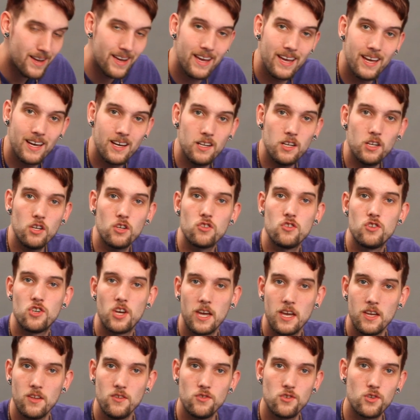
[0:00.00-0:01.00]
and
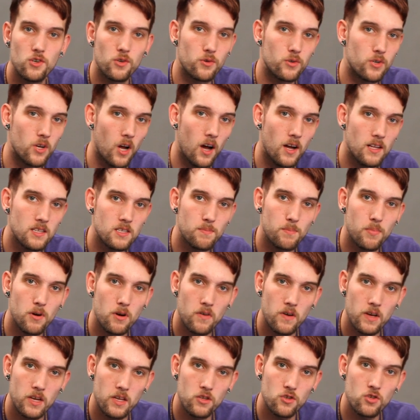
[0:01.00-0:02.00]
change your dots
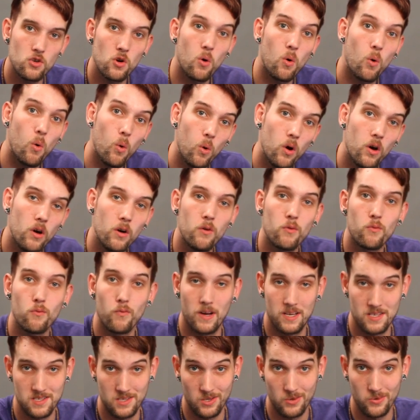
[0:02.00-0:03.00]
per inch or
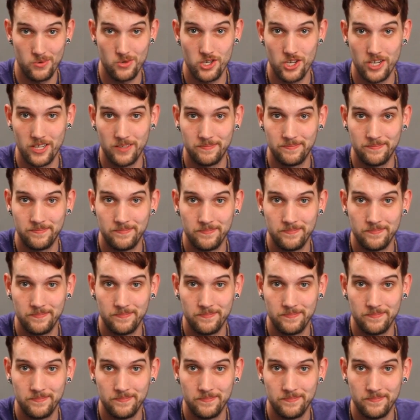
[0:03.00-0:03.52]
resolution.